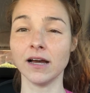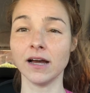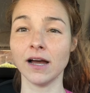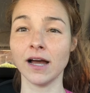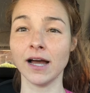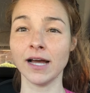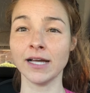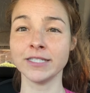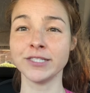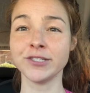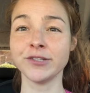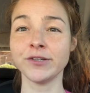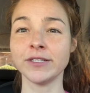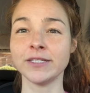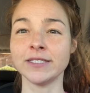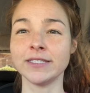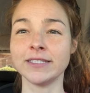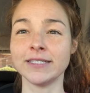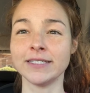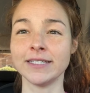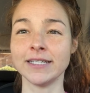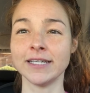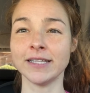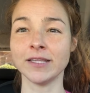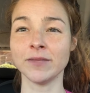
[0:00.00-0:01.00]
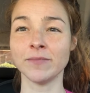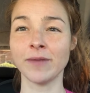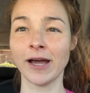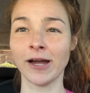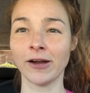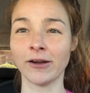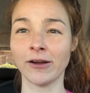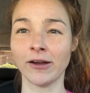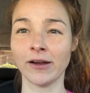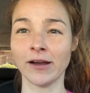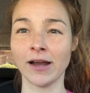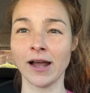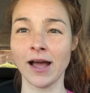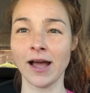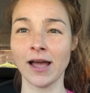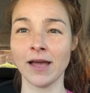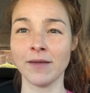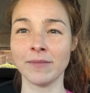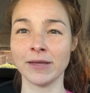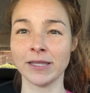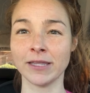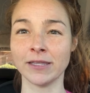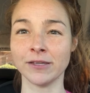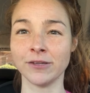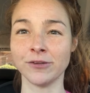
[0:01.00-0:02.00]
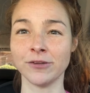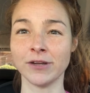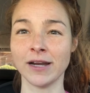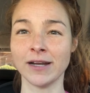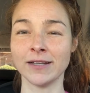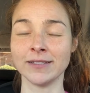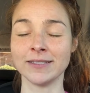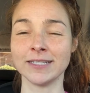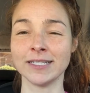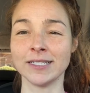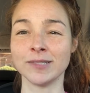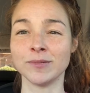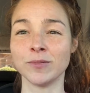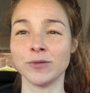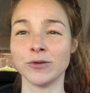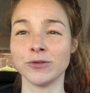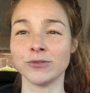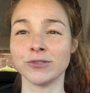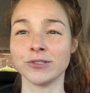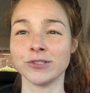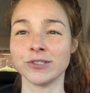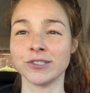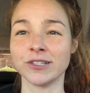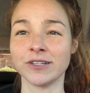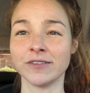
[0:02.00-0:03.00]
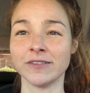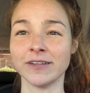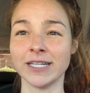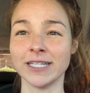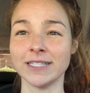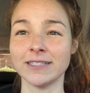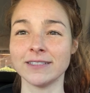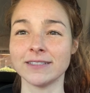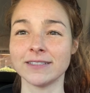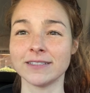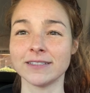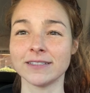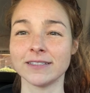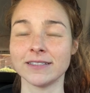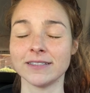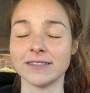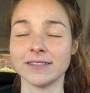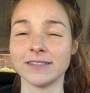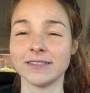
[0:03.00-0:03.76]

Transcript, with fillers: As you can see in the background, I'm at the United States Postal Service.